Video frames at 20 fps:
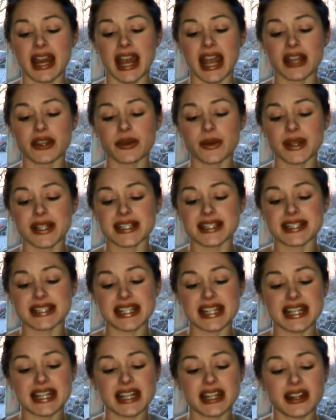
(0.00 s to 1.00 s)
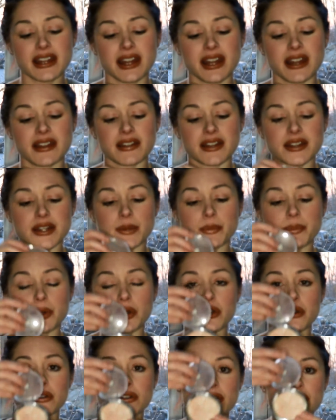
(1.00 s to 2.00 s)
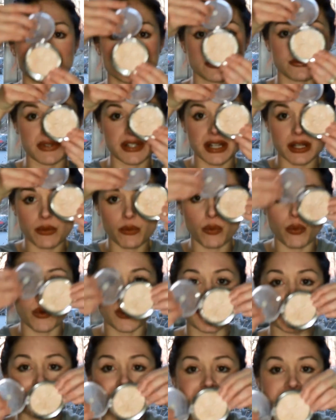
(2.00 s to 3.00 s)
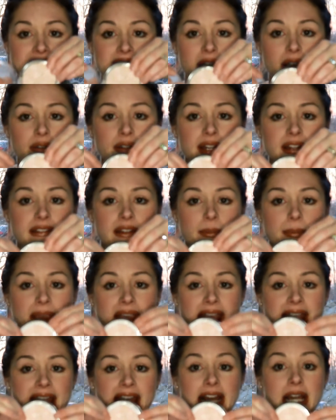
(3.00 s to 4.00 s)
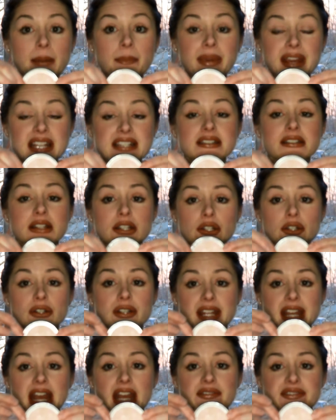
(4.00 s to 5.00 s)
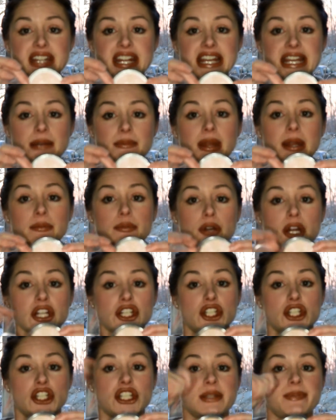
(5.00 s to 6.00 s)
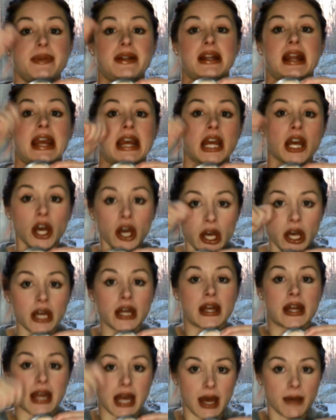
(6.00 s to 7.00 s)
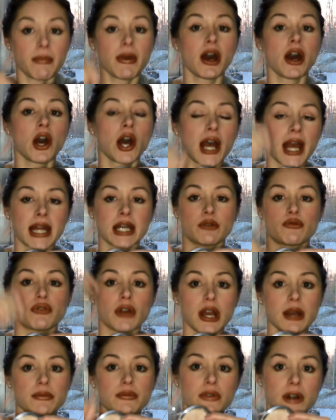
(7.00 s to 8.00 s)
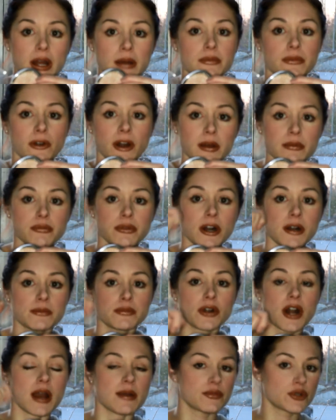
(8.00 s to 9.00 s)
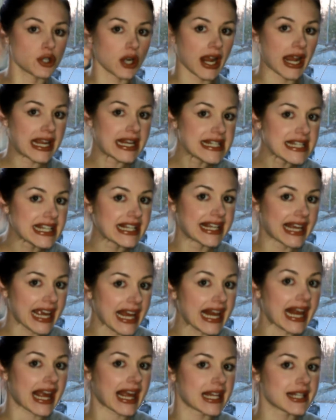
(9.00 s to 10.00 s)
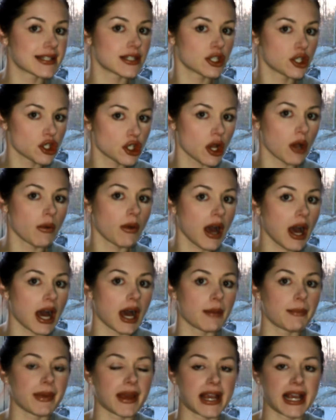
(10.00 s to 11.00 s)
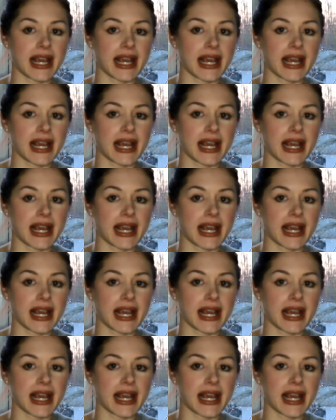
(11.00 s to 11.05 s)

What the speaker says: And you can see that the pearls are really worn down in the pan because literally I've taken my brush and just been like, come on, rub, rub, rub, rub, rub, trying to get it to show up.